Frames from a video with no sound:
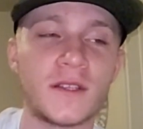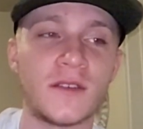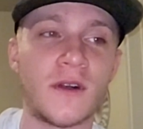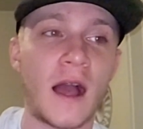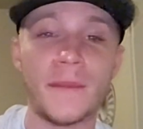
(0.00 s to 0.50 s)

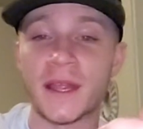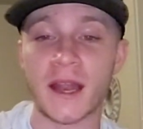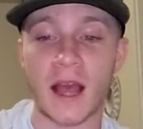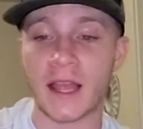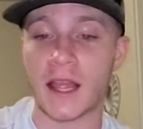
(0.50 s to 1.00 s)
So, I mean,
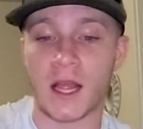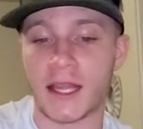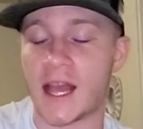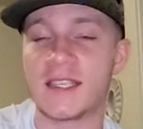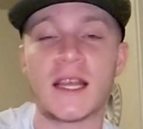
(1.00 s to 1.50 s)
I, I
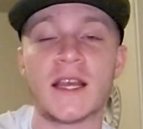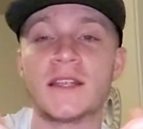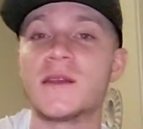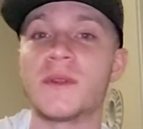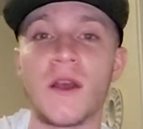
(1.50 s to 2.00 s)
guess I
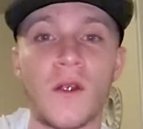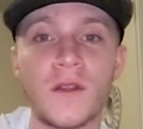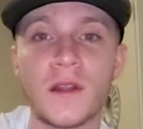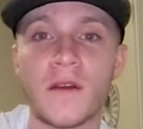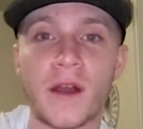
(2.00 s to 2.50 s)
hit something
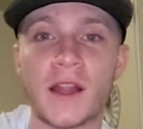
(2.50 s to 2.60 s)
hard enough.